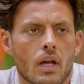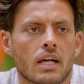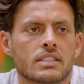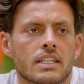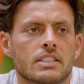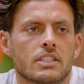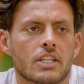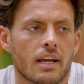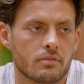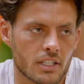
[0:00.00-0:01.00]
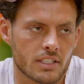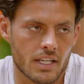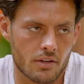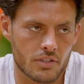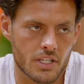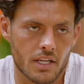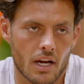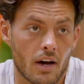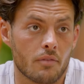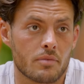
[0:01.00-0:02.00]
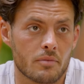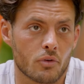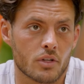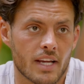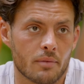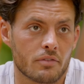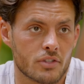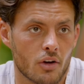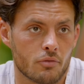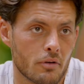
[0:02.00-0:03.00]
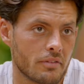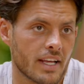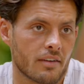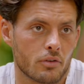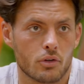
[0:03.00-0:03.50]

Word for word: I said to James, I said, obviously, I've been through the same with Soph moving down from